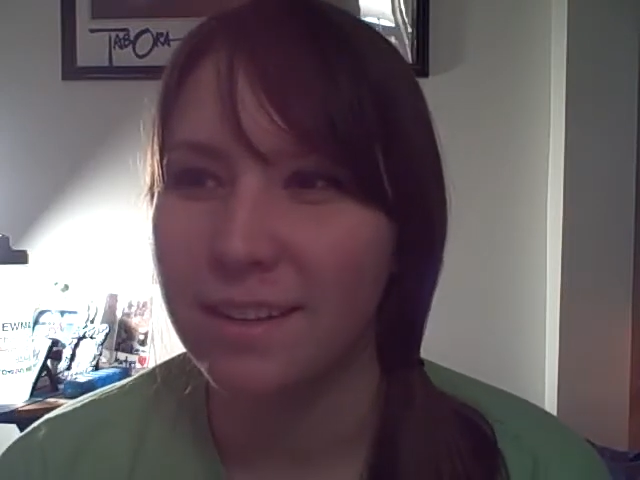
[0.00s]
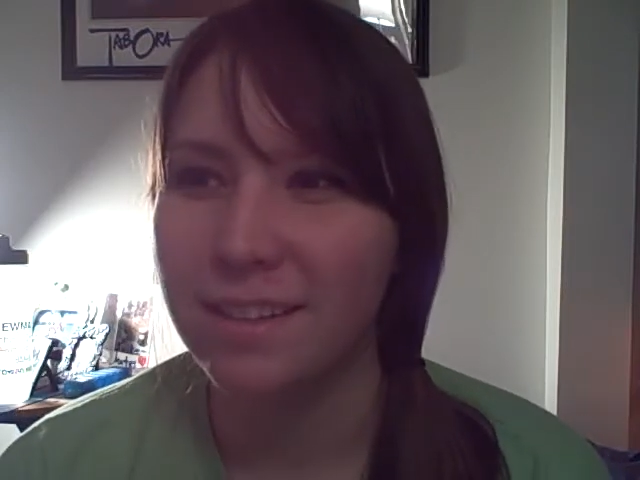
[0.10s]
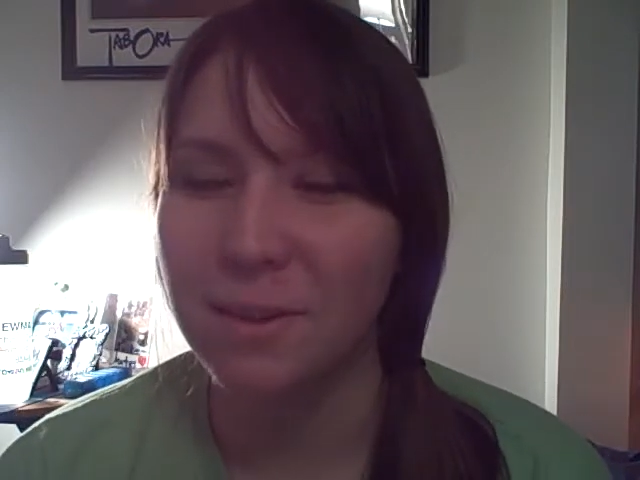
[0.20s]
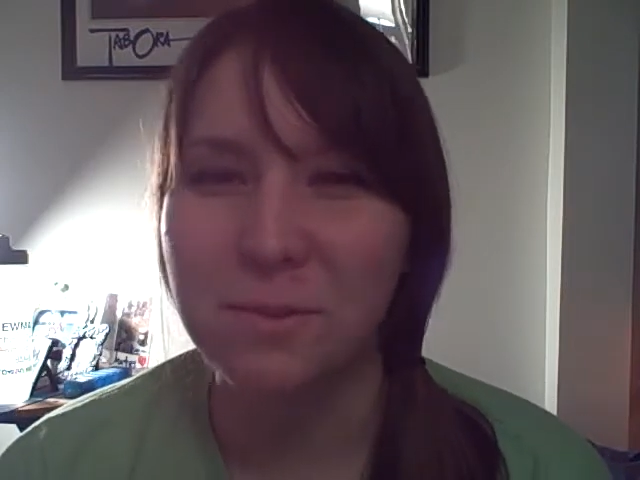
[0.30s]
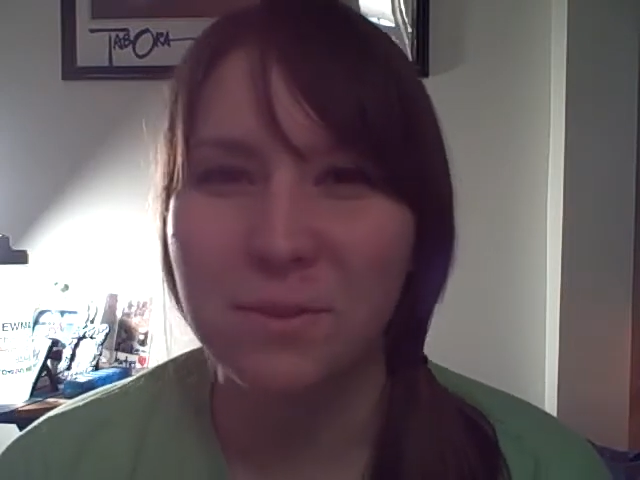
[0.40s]

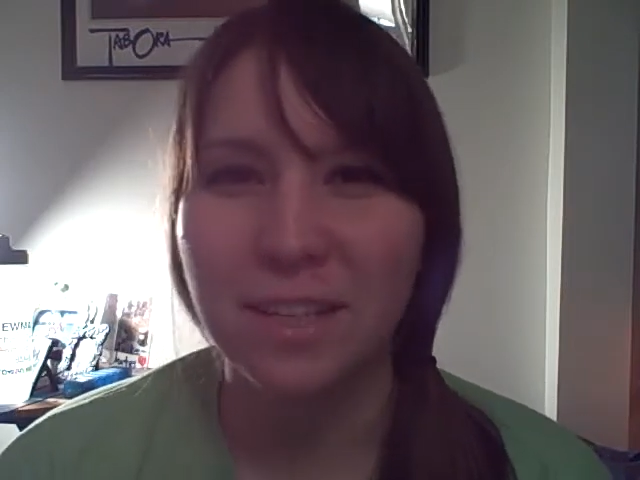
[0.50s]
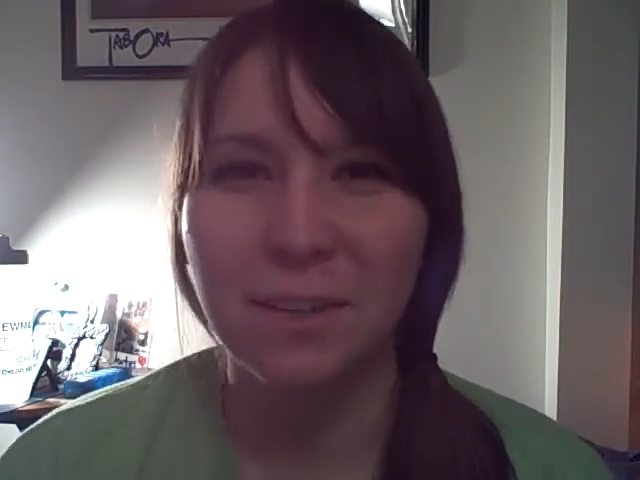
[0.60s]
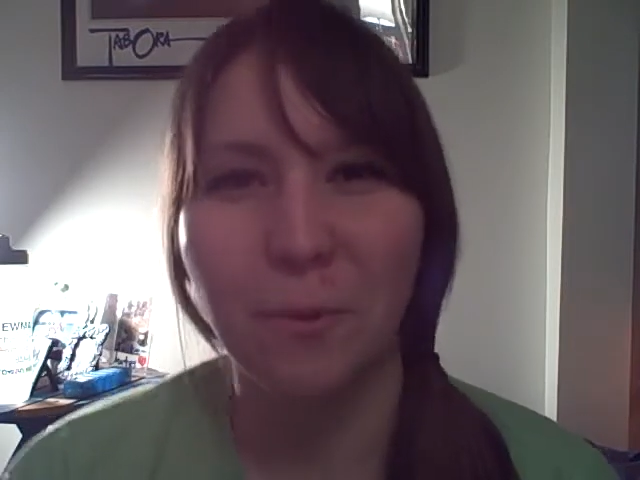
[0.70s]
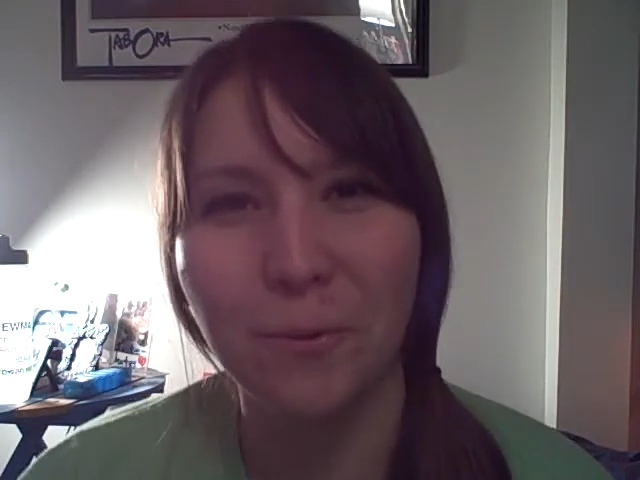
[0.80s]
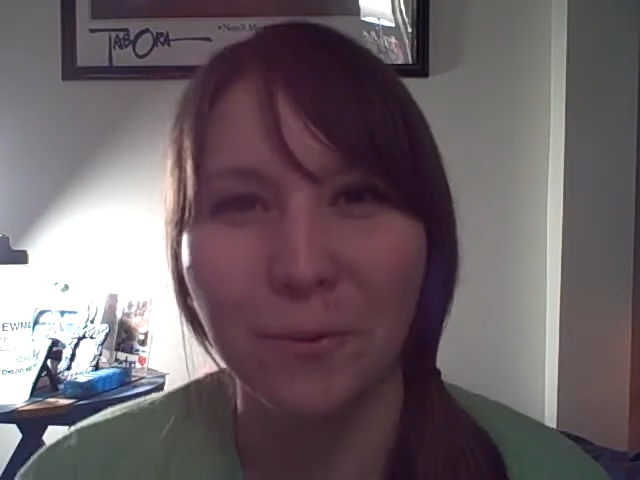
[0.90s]
that was really
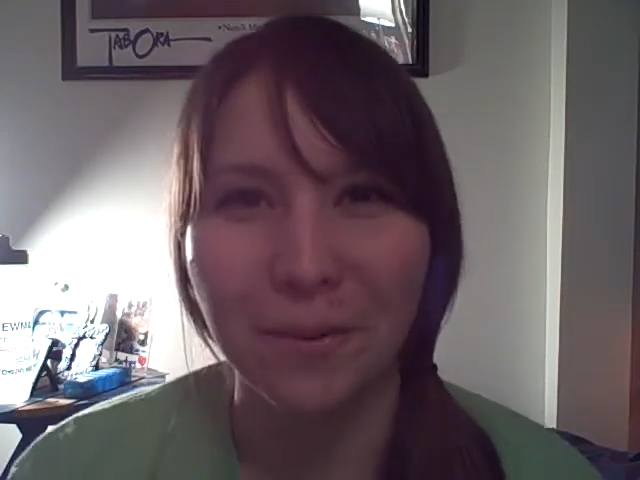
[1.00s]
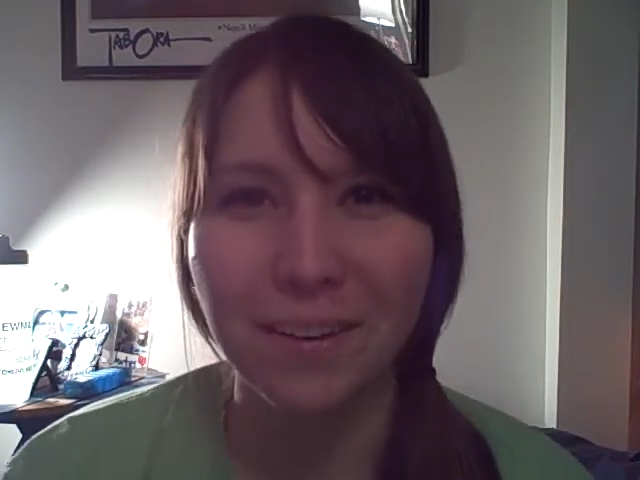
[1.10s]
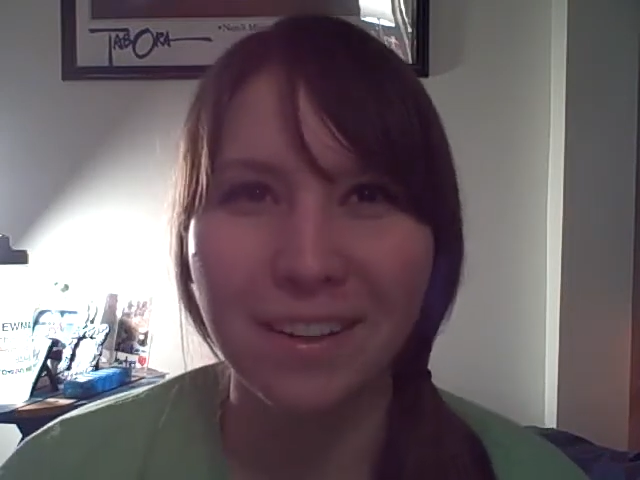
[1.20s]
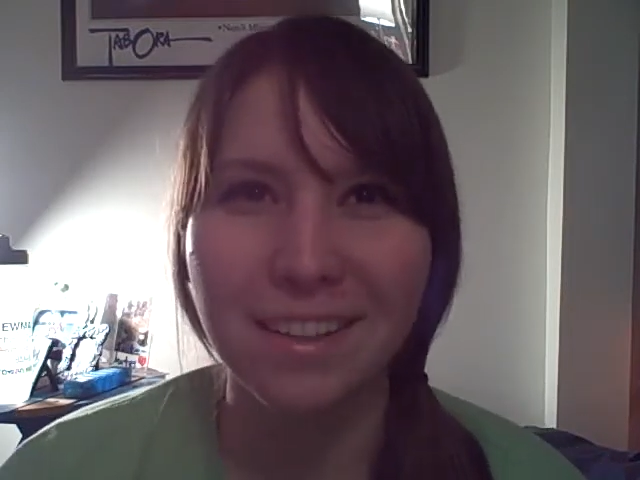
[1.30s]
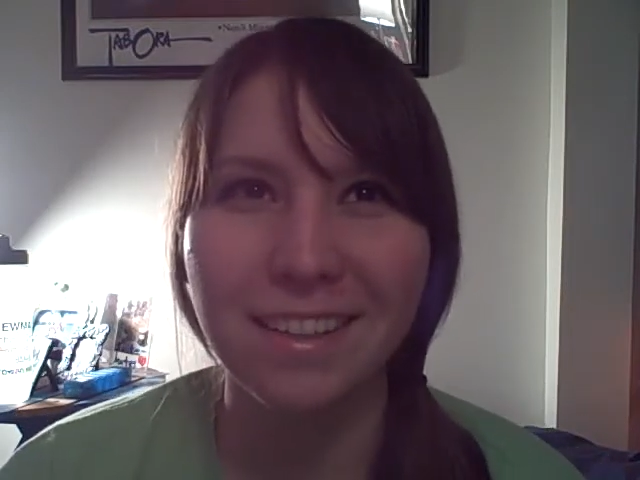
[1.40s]
cool
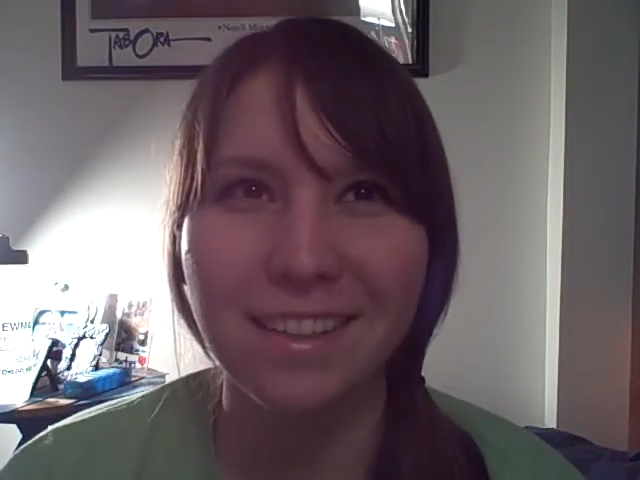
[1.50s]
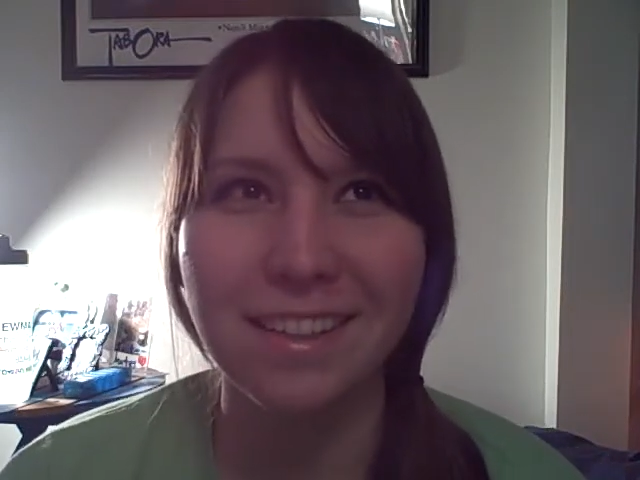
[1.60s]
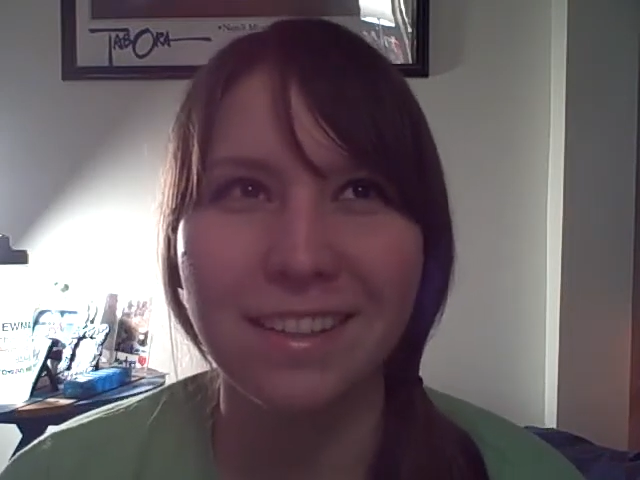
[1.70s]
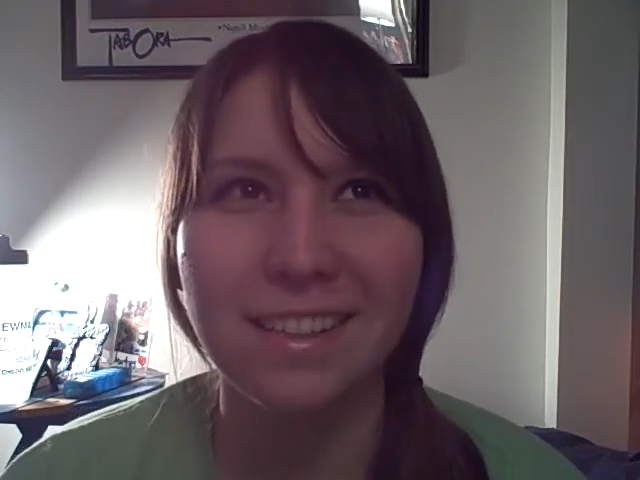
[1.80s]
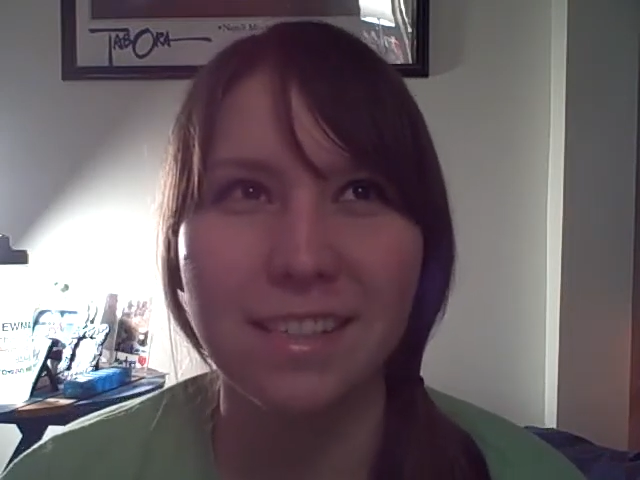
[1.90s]

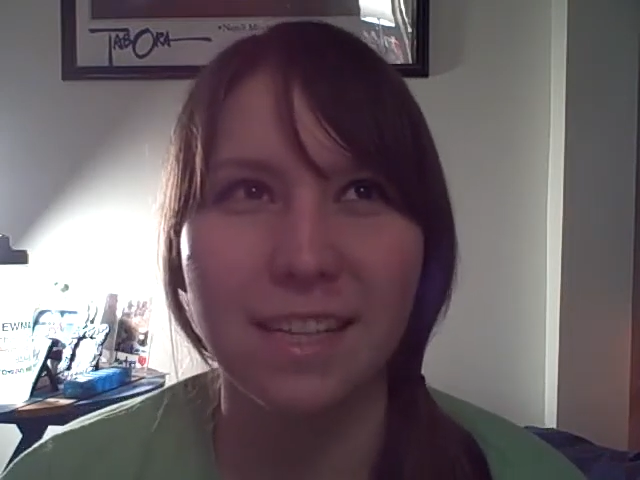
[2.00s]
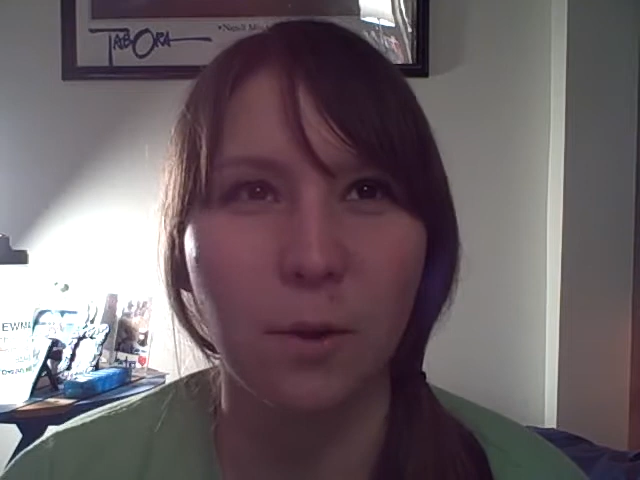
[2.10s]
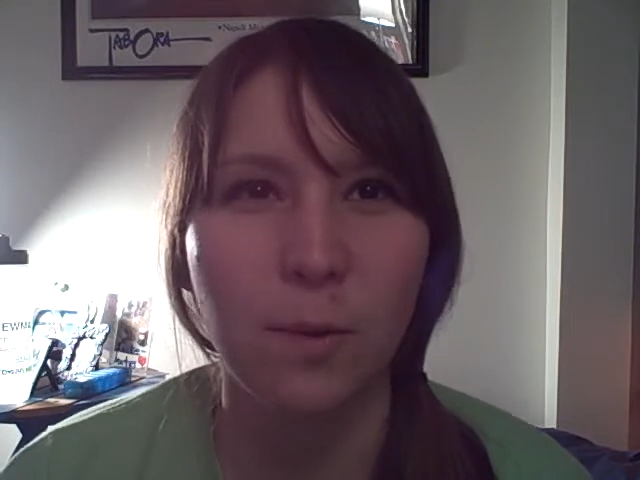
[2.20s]
it's like a